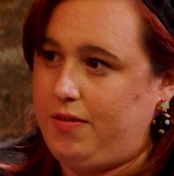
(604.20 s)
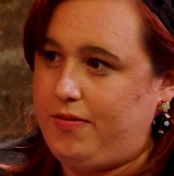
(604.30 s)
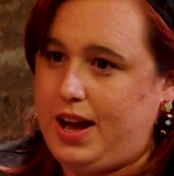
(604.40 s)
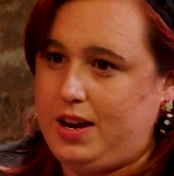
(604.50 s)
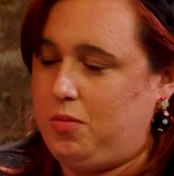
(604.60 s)
if
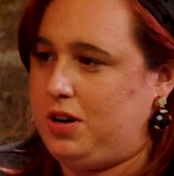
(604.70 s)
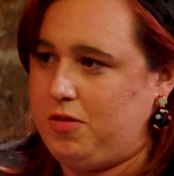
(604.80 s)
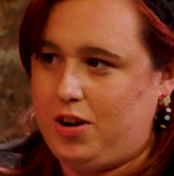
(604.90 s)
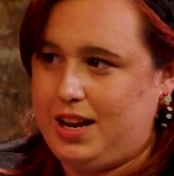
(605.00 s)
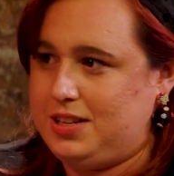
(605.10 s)
I don't want to
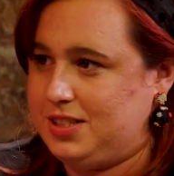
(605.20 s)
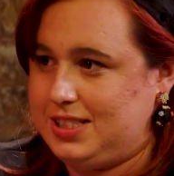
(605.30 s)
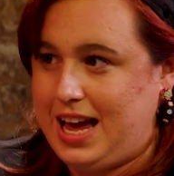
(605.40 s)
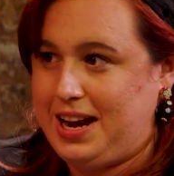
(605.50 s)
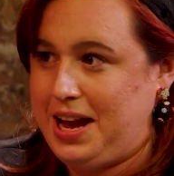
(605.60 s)
rock in till
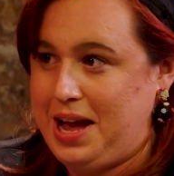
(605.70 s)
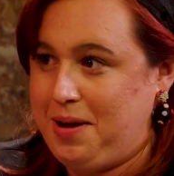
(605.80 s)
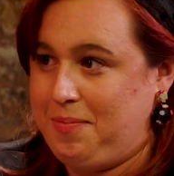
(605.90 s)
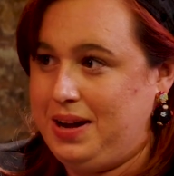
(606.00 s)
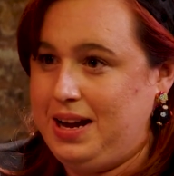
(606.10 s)
10
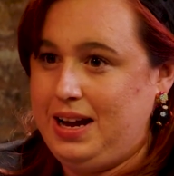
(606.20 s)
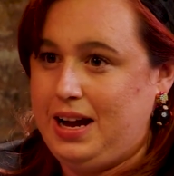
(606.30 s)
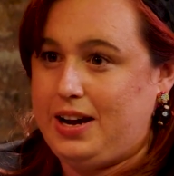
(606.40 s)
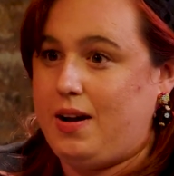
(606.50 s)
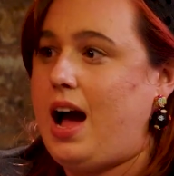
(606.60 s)
a.m,
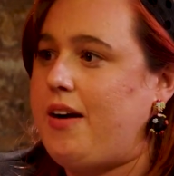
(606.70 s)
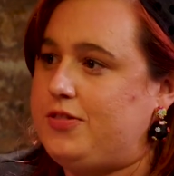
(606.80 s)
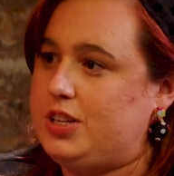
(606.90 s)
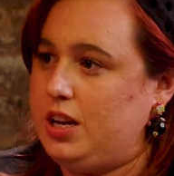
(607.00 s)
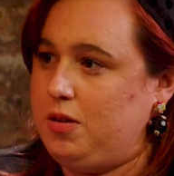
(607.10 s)
I don't have
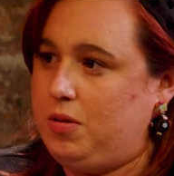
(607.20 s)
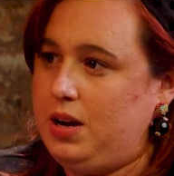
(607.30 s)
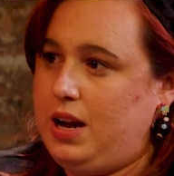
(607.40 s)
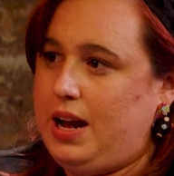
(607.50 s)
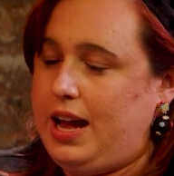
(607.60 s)
to.
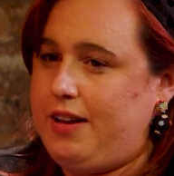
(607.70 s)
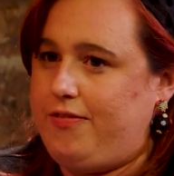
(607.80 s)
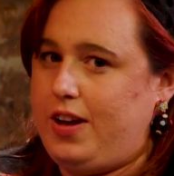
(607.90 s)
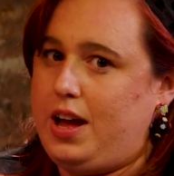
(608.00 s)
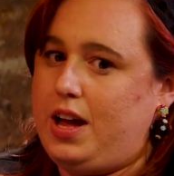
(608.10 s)
If
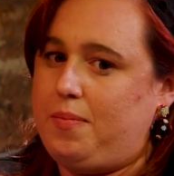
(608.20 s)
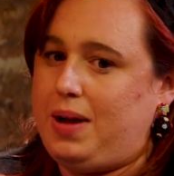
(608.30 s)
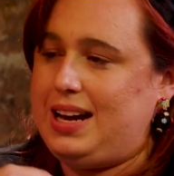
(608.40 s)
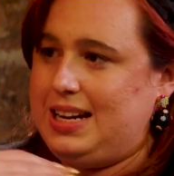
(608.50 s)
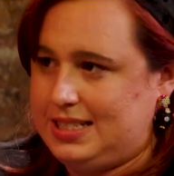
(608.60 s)

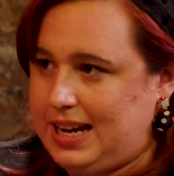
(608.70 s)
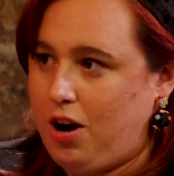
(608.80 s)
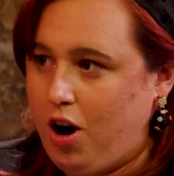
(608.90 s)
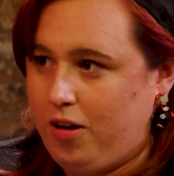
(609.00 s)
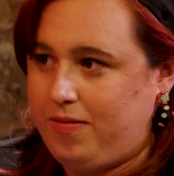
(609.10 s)
I need a day
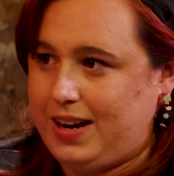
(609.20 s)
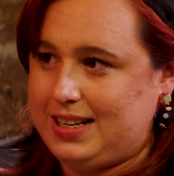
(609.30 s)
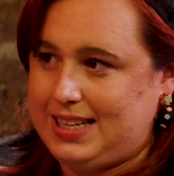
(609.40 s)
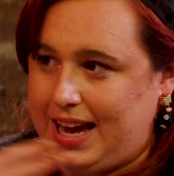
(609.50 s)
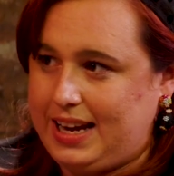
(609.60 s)
off, I can
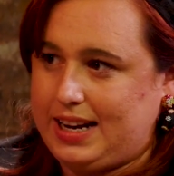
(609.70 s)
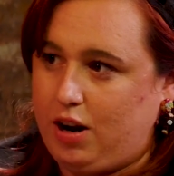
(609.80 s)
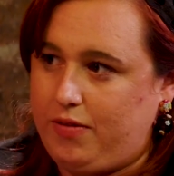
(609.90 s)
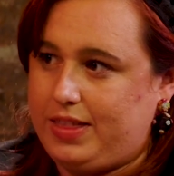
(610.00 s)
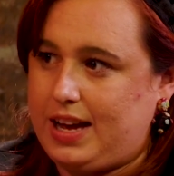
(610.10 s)
take a day
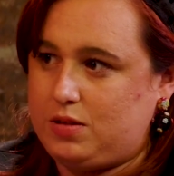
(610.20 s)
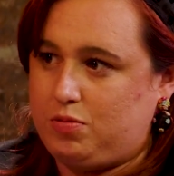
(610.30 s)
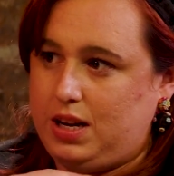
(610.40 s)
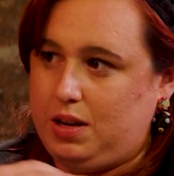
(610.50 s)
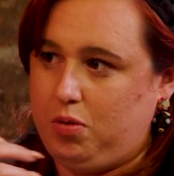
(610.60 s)
off. And that's
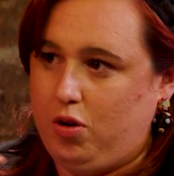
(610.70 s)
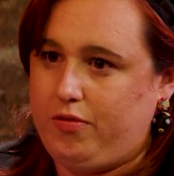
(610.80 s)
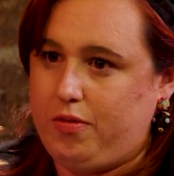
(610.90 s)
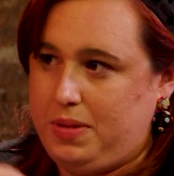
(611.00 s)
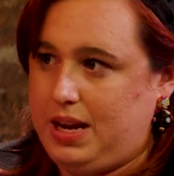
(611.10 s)
really important
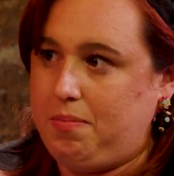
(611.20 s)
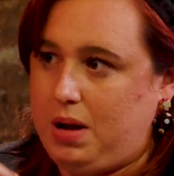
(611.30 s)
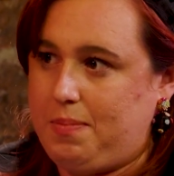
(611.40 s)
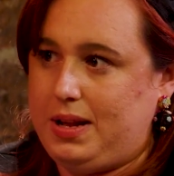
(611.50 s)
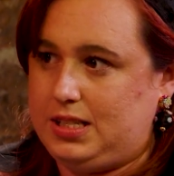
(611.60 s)
for me and
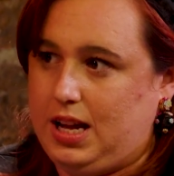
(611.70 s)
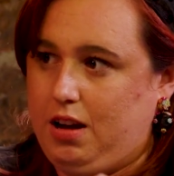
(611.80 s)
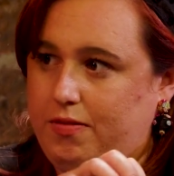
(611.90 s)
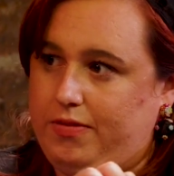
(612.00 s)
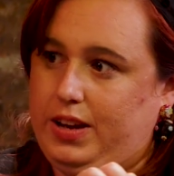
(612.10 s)
my mental
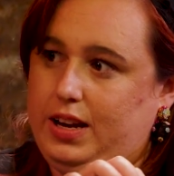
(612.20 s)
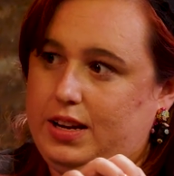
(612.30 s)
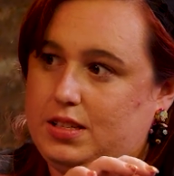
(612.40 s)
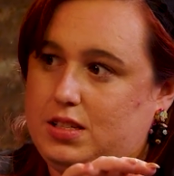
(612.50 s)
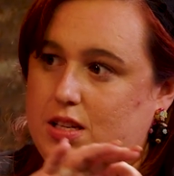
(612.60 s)
health, I think,
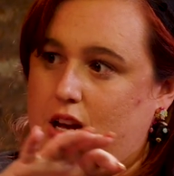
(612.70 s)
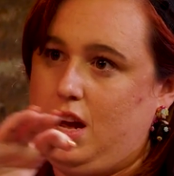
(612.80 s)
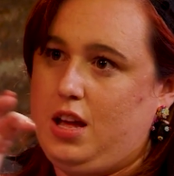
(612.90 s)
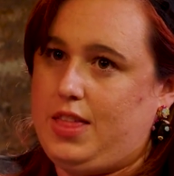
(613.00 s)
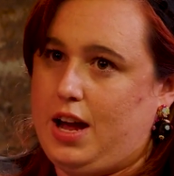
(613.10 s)
as
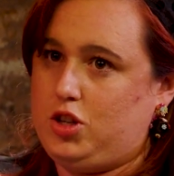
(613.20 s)
that